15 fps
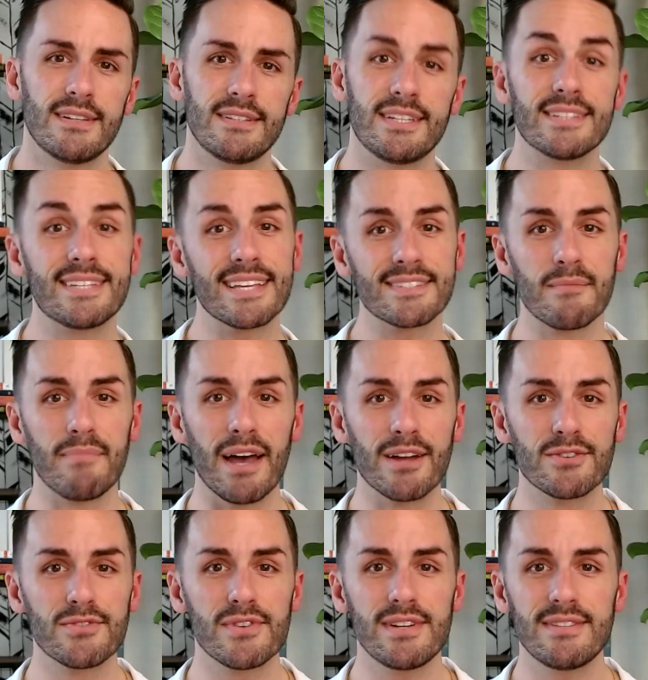To set some
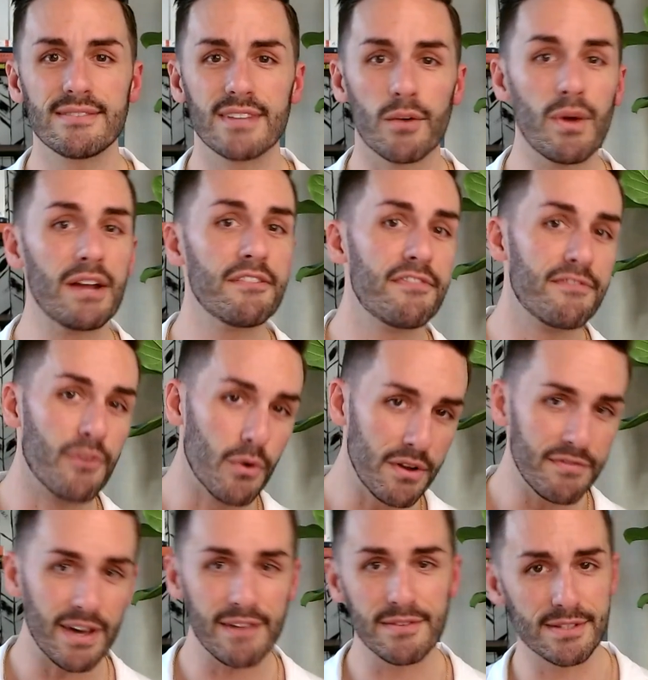boundaries, around
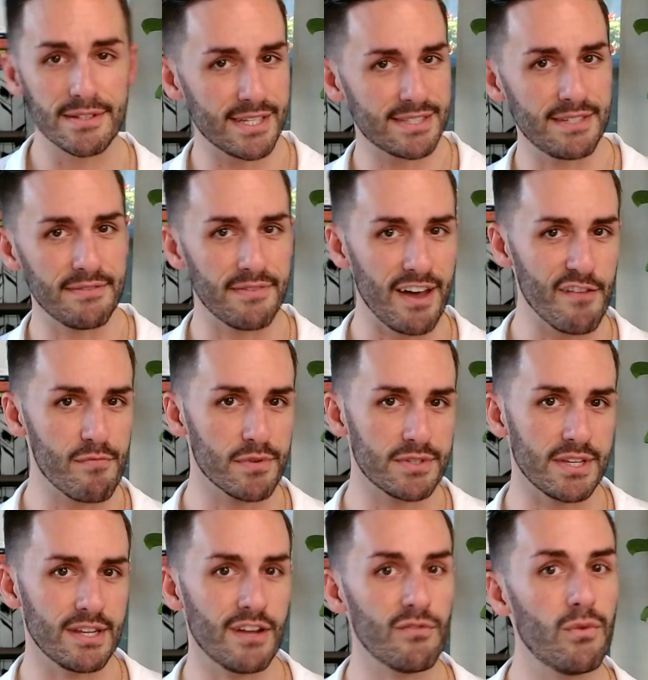45 to
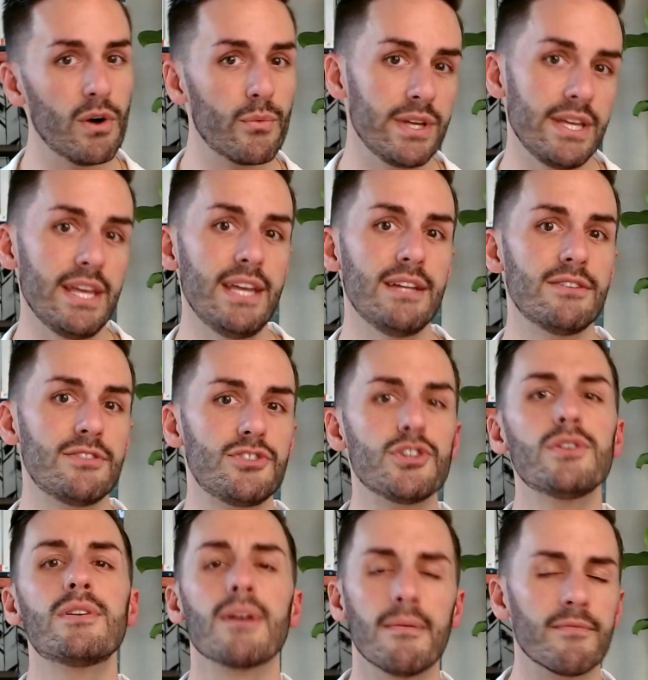65% of what we eat
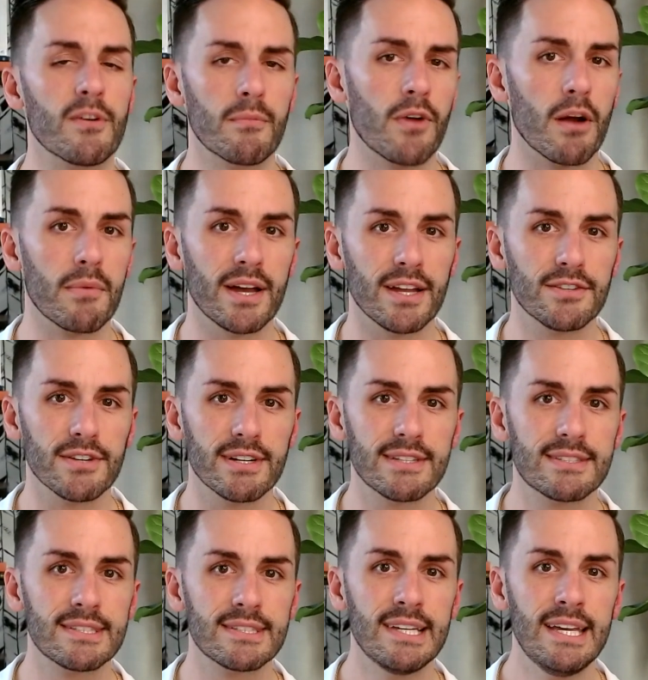should come from
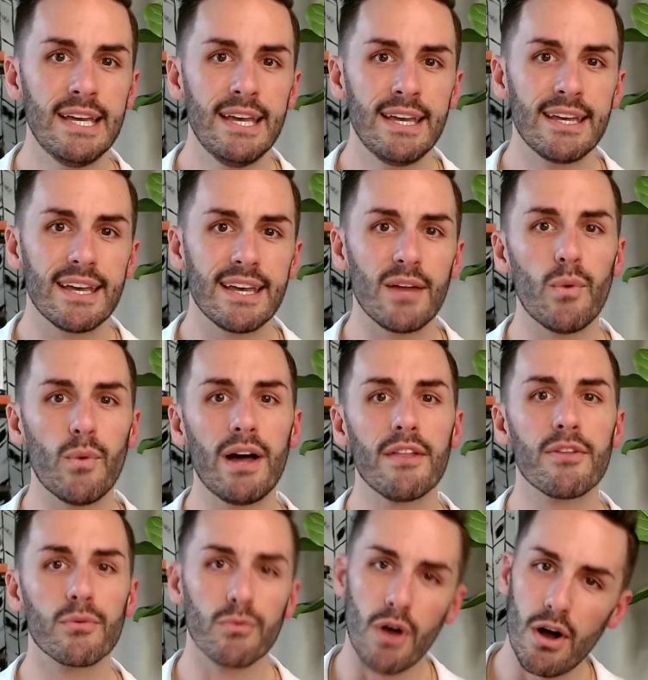carbohydrates. And while
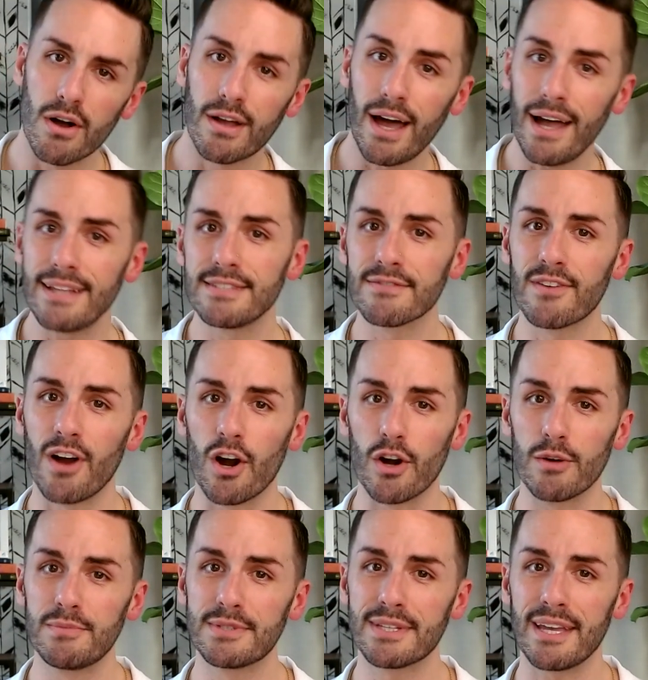the wrong kinds of
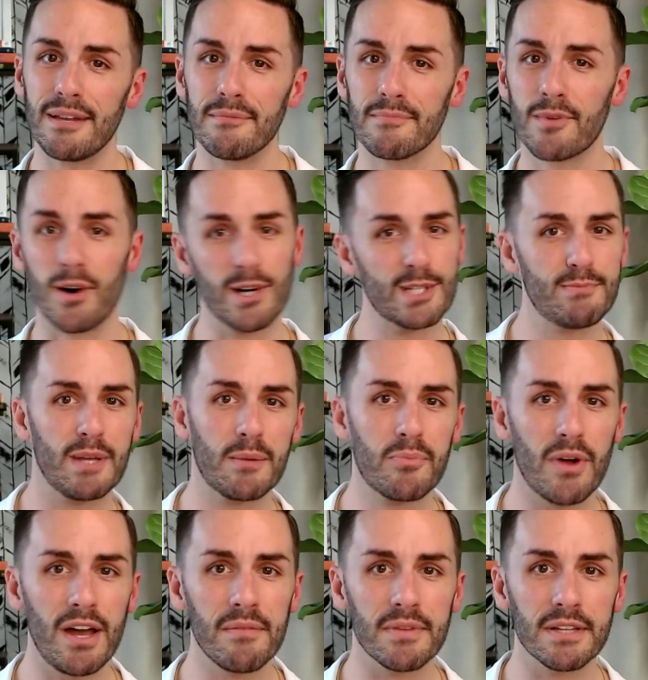carbs can cause big
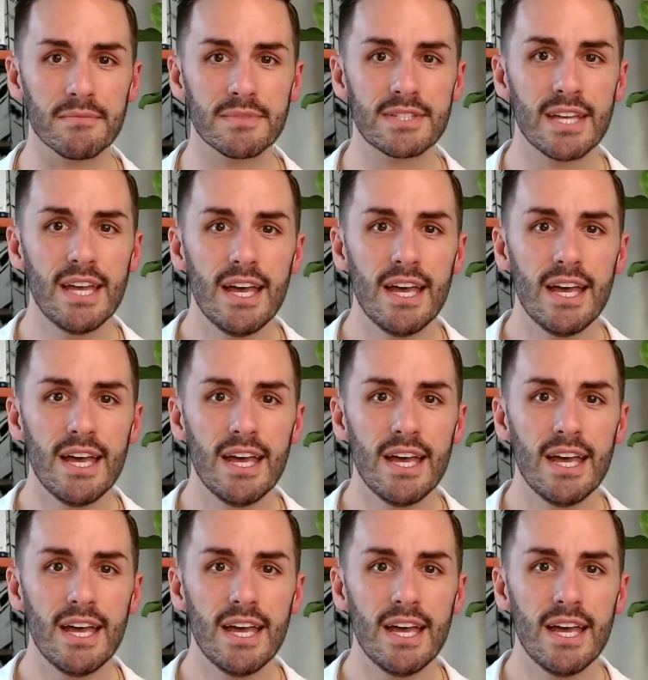problems,